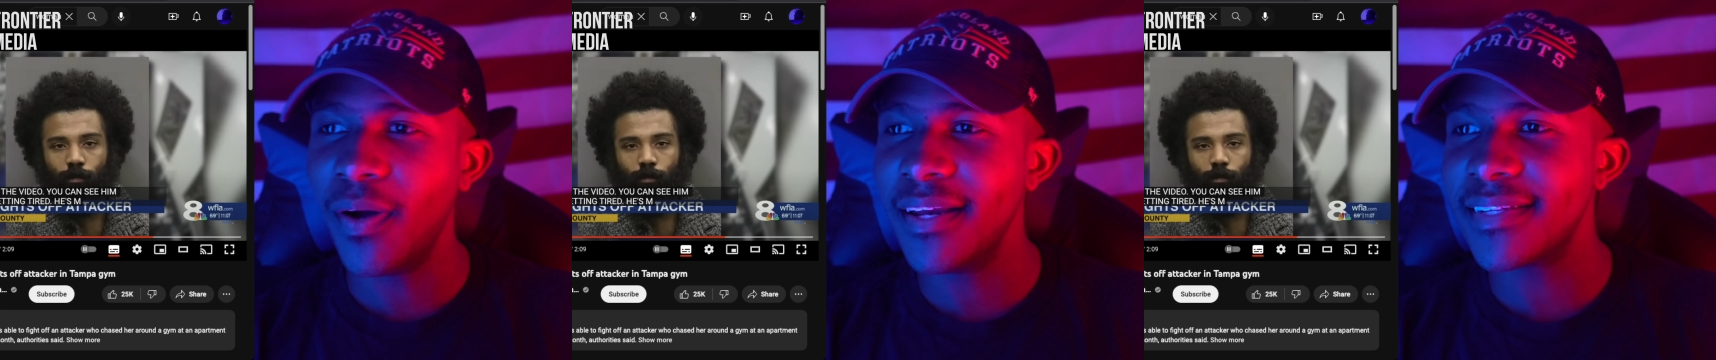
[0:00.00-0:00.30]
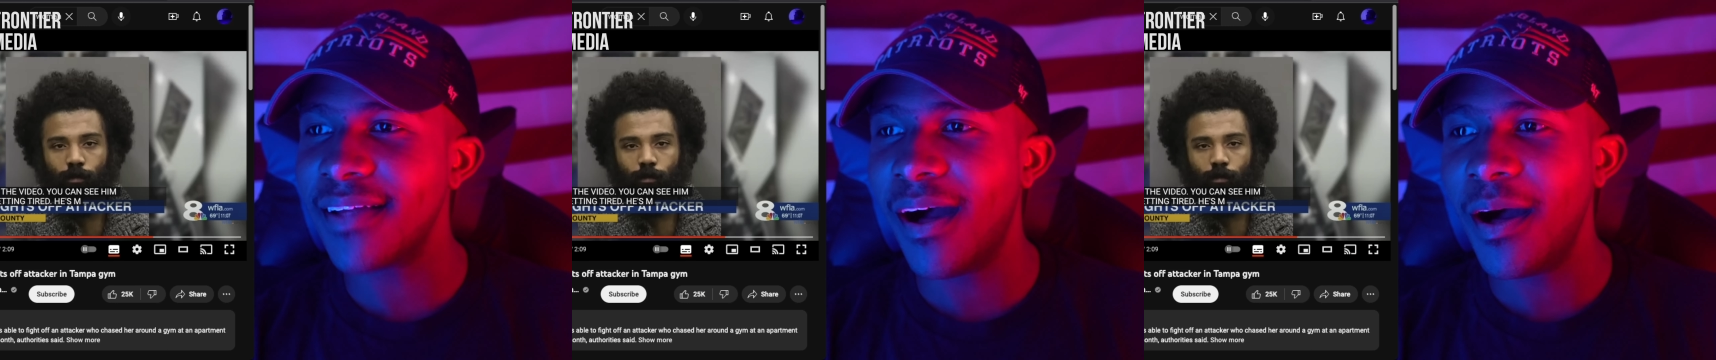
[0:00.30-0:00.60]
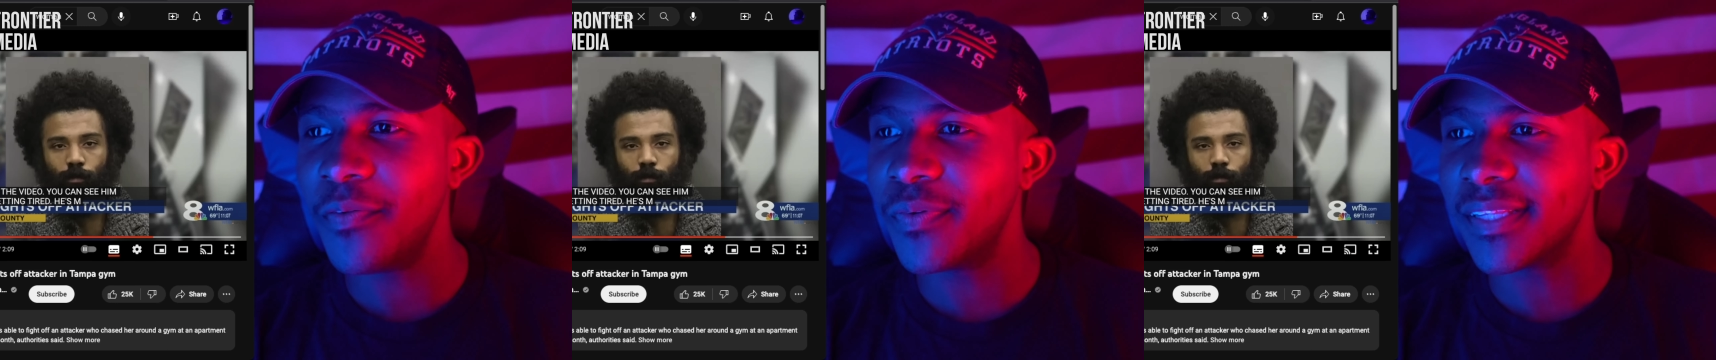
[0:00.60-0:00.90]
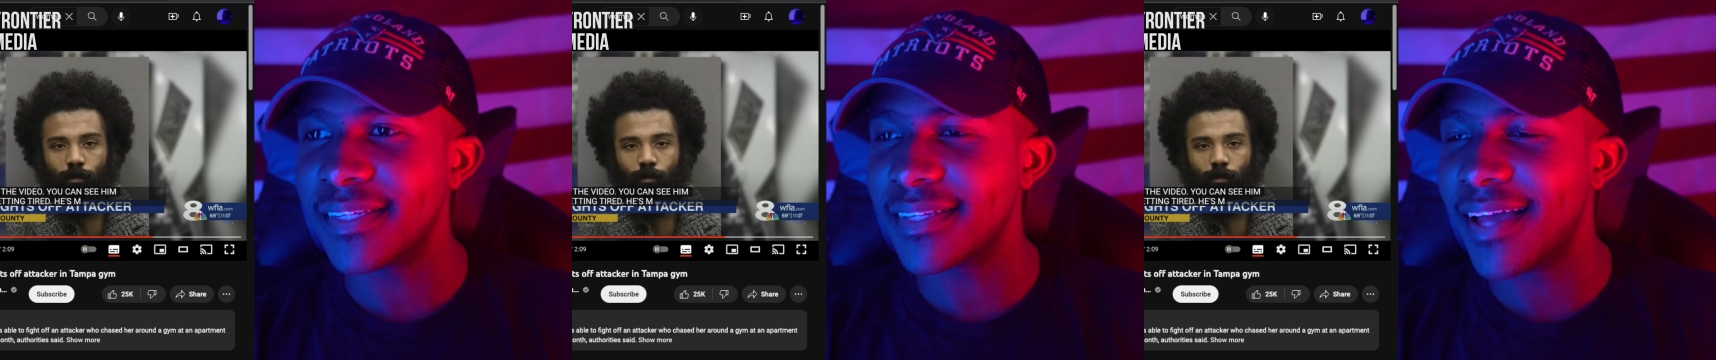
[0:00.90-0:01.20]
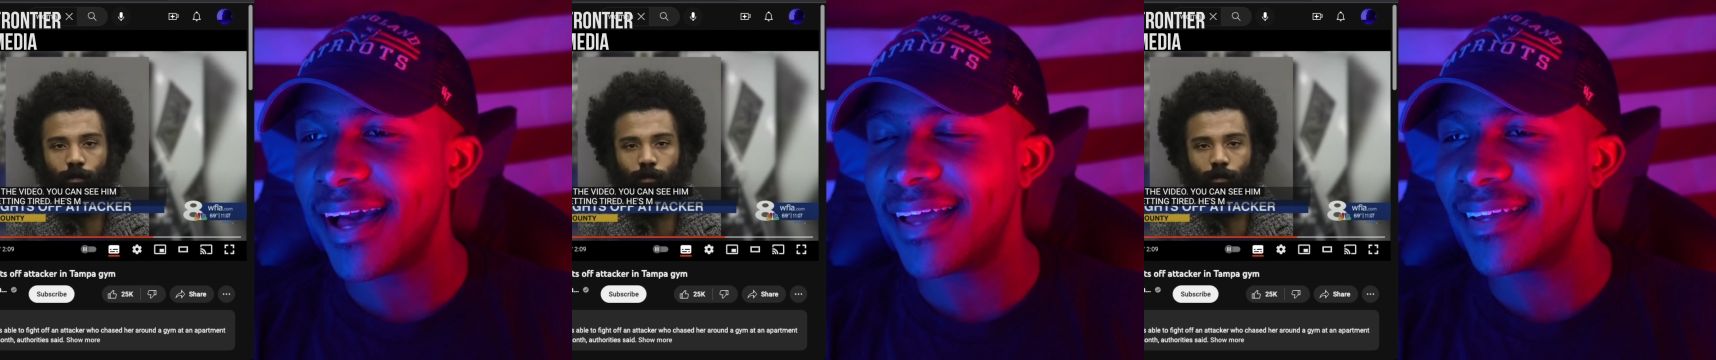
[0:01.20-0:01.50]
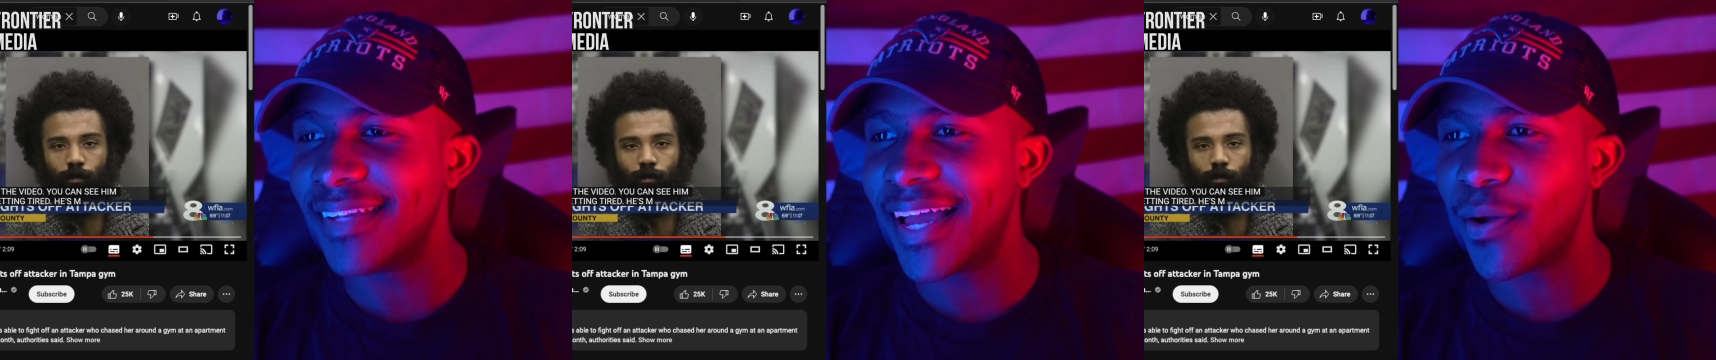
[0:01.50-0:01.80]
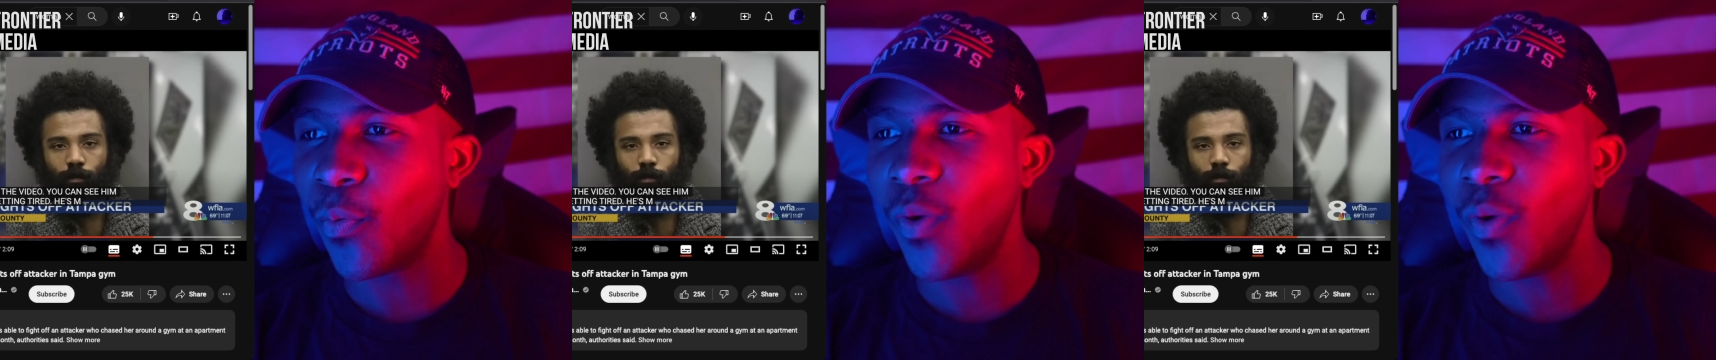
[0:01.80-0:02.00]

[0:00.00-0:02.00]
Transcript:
Speaker 1: what is off with this guy? Like,